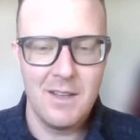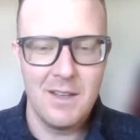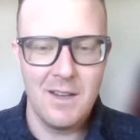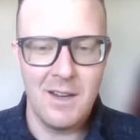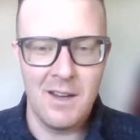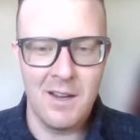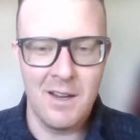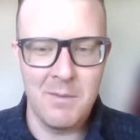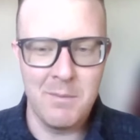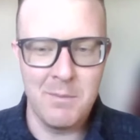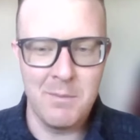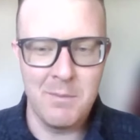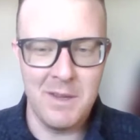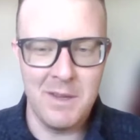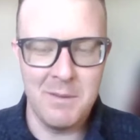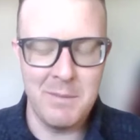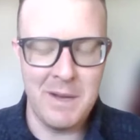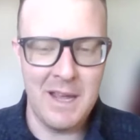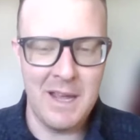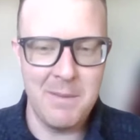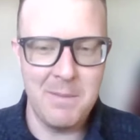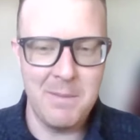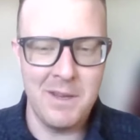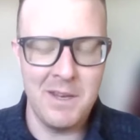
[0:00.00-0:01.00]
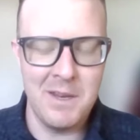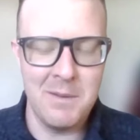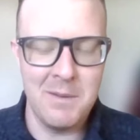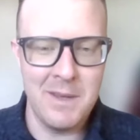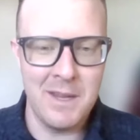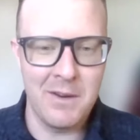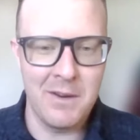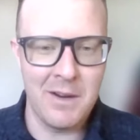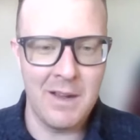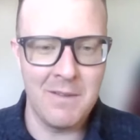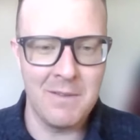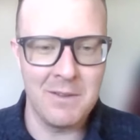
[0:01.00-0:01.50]
in my opinion,
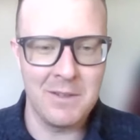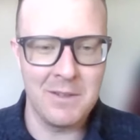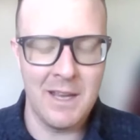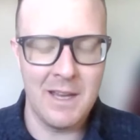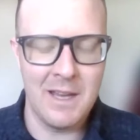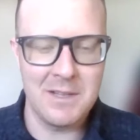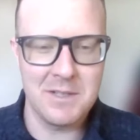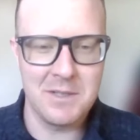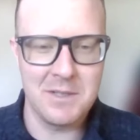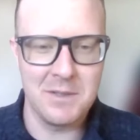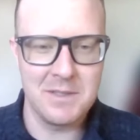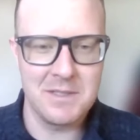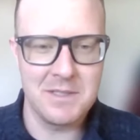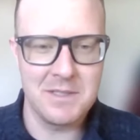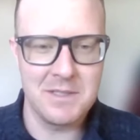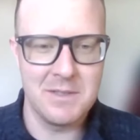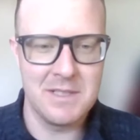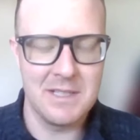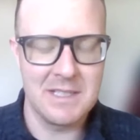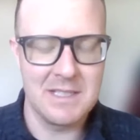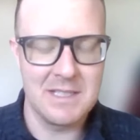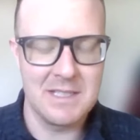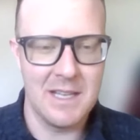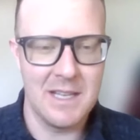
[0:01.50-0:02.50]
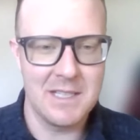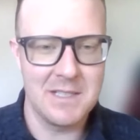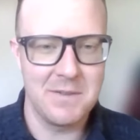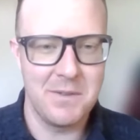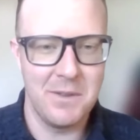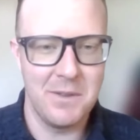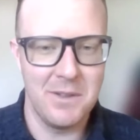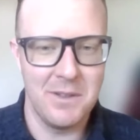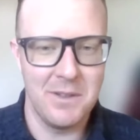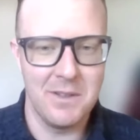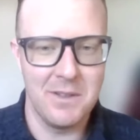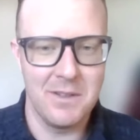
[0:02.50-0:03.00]
made Gravel Nationals so
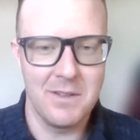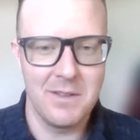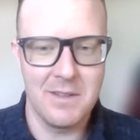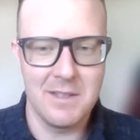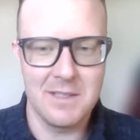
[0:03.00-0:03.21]
successful